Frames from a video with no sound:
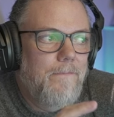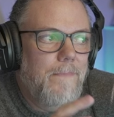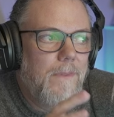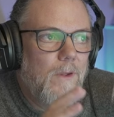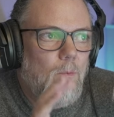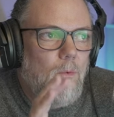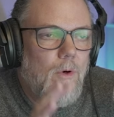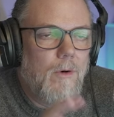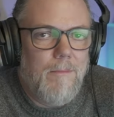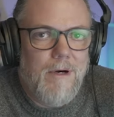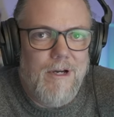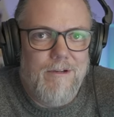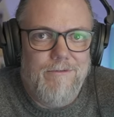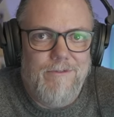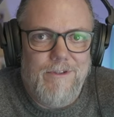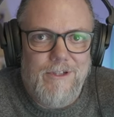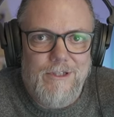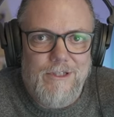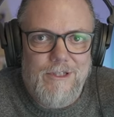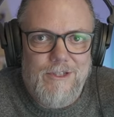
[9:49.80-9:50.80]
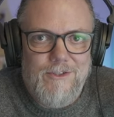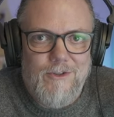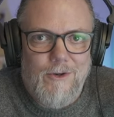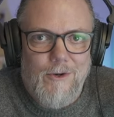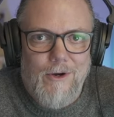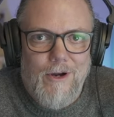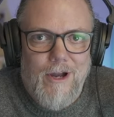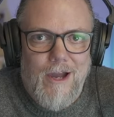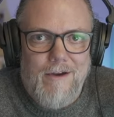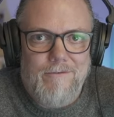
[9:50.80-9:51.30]
what my feelings
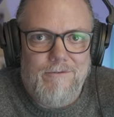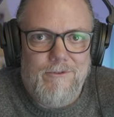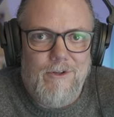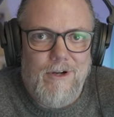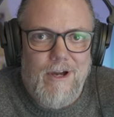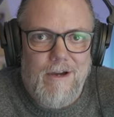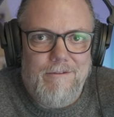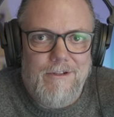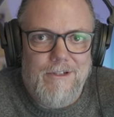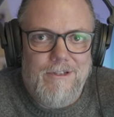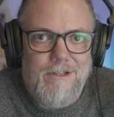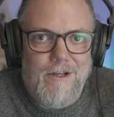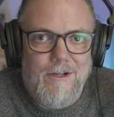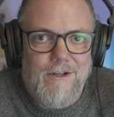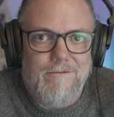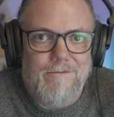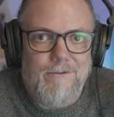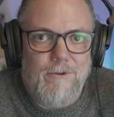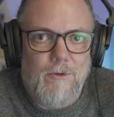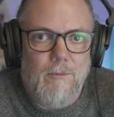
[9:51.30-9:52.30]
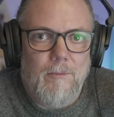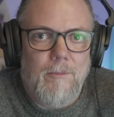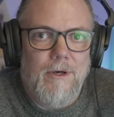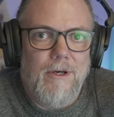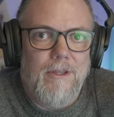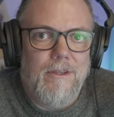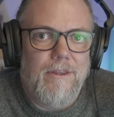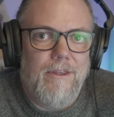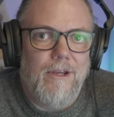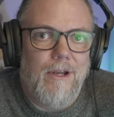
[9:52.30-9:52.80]
are after having done it for a
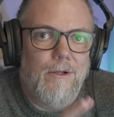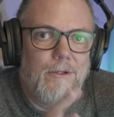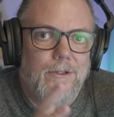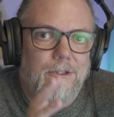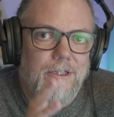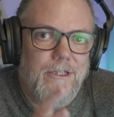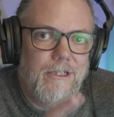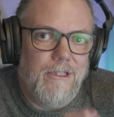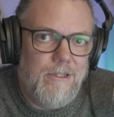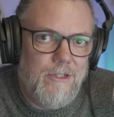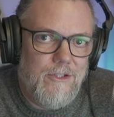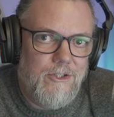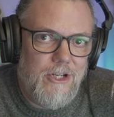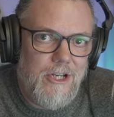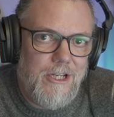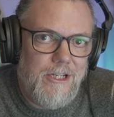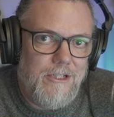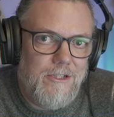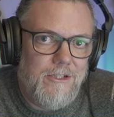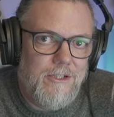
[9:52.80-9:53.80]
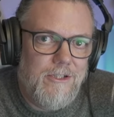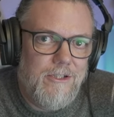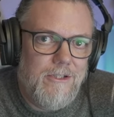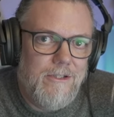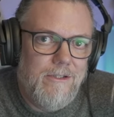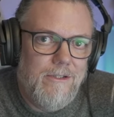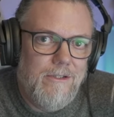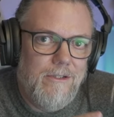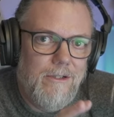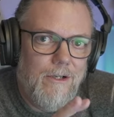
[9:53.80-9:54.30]
month. And I'll look at the change
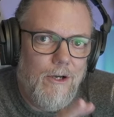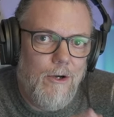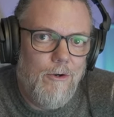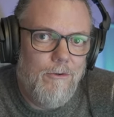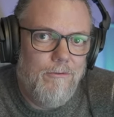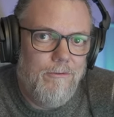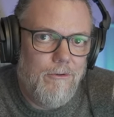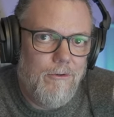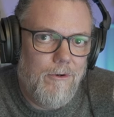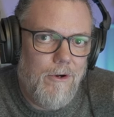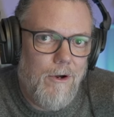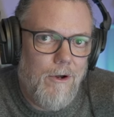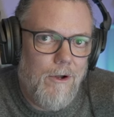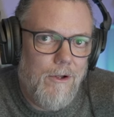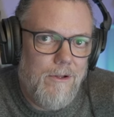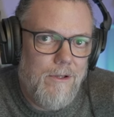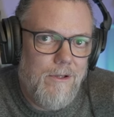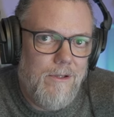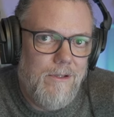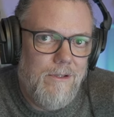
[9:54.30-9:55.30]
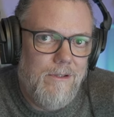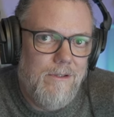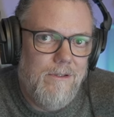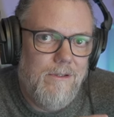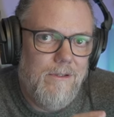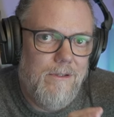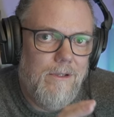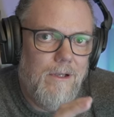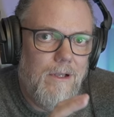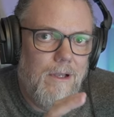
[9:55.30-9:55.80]
overall
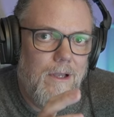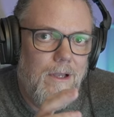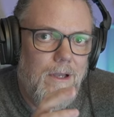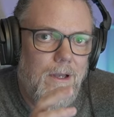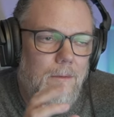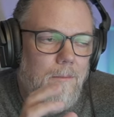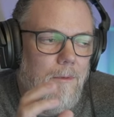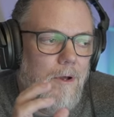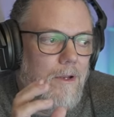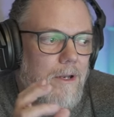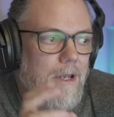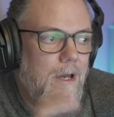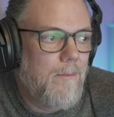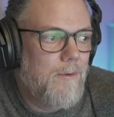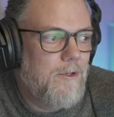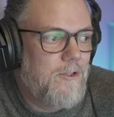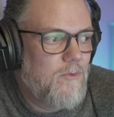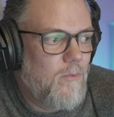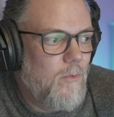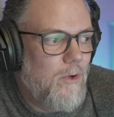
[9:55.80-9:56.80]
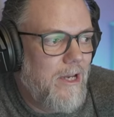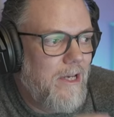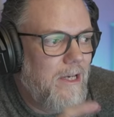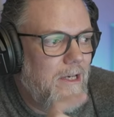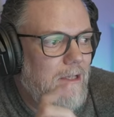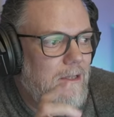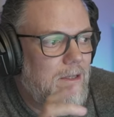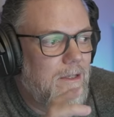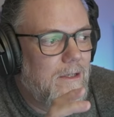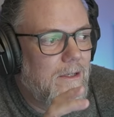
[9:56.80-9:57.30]
um, on how much weight
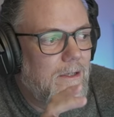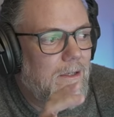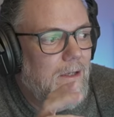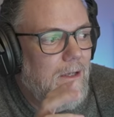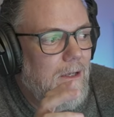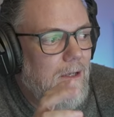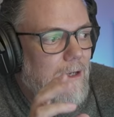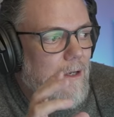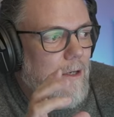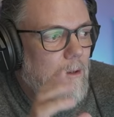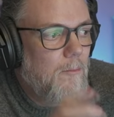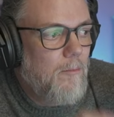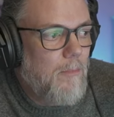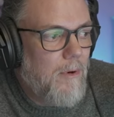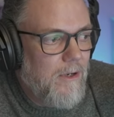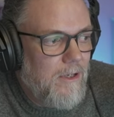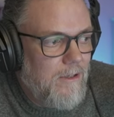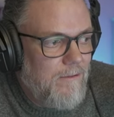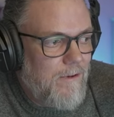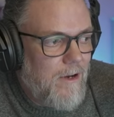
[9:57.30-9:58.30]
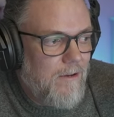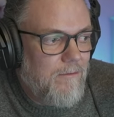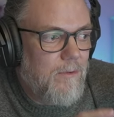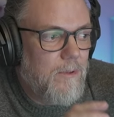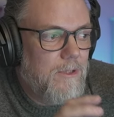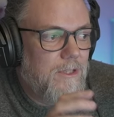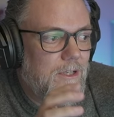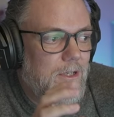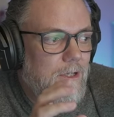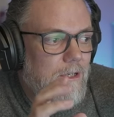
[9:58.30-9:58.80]
and the body fat
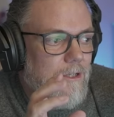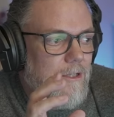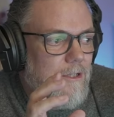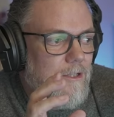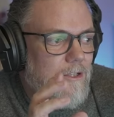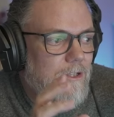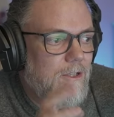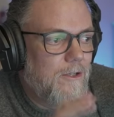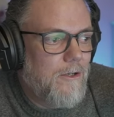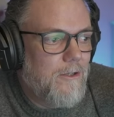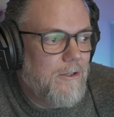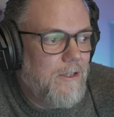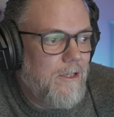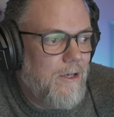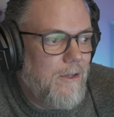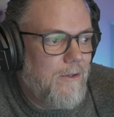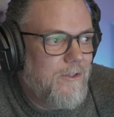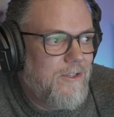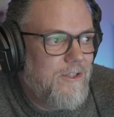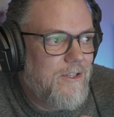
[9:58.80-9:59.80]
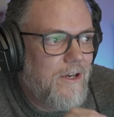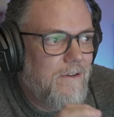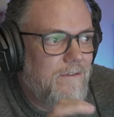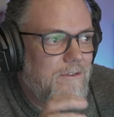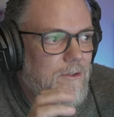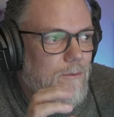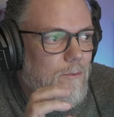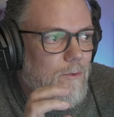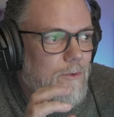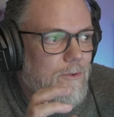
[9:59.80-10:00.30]
percentage and all the other stuff.
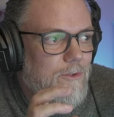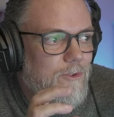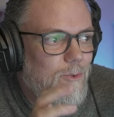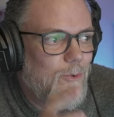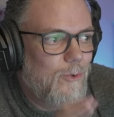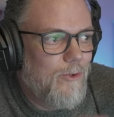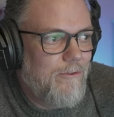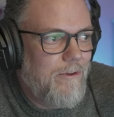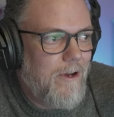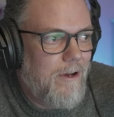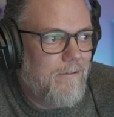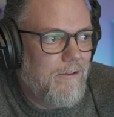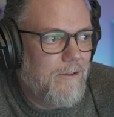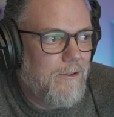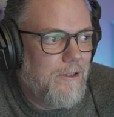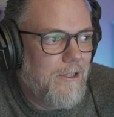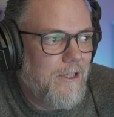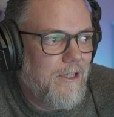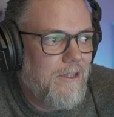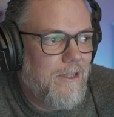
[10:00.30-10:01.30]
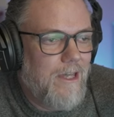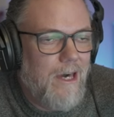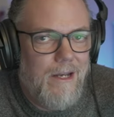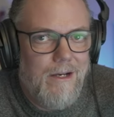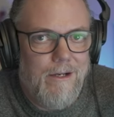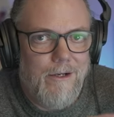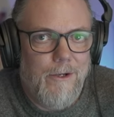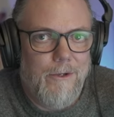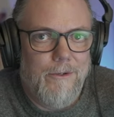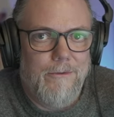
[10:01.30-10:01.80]
So we'll sort of have a look at that,
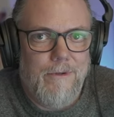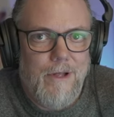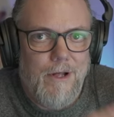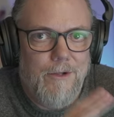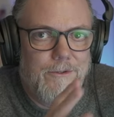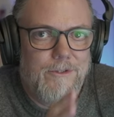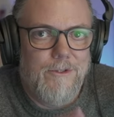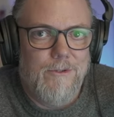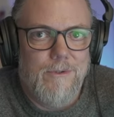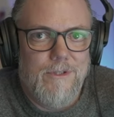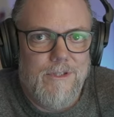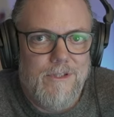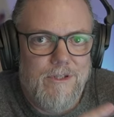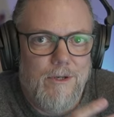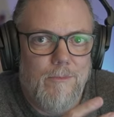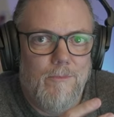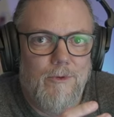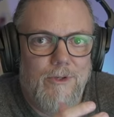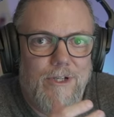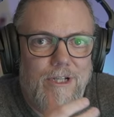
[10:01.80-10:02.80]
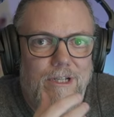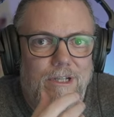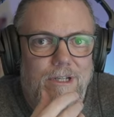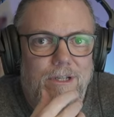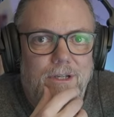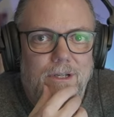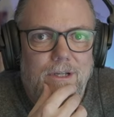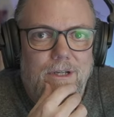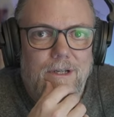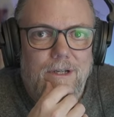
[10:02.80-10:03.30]
and I'll, I'll do a summary
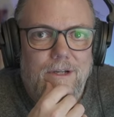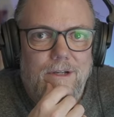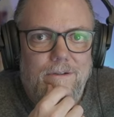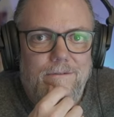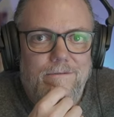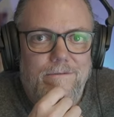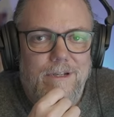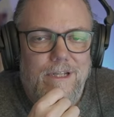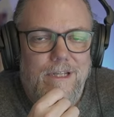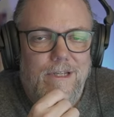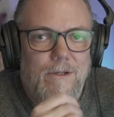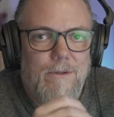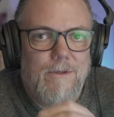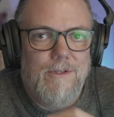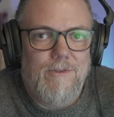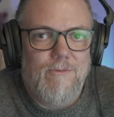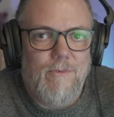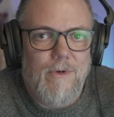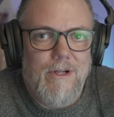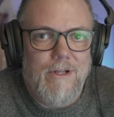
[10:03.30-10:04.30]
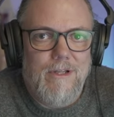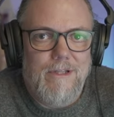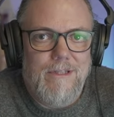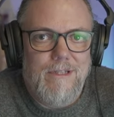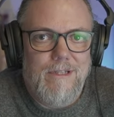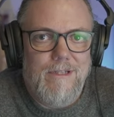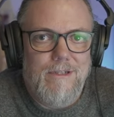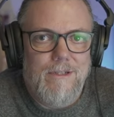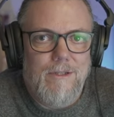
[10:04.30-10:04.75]
video as well at the end of